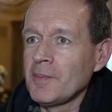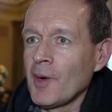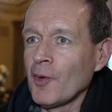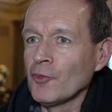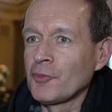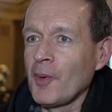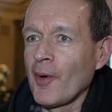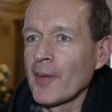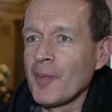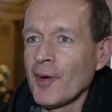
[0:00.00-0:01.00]
my old
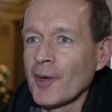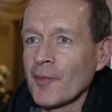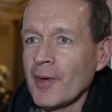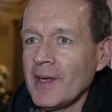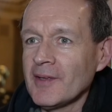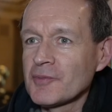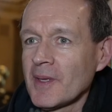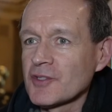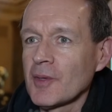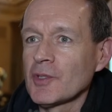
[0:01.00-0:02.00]
sparring partner, really
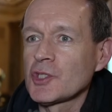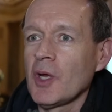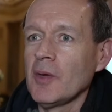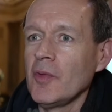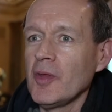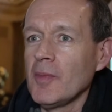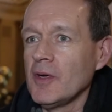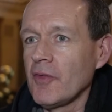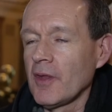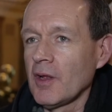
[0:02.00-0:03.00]
spent so much time with him
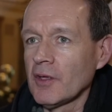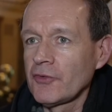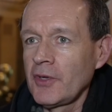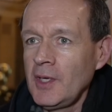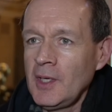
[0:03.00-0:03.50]
over the last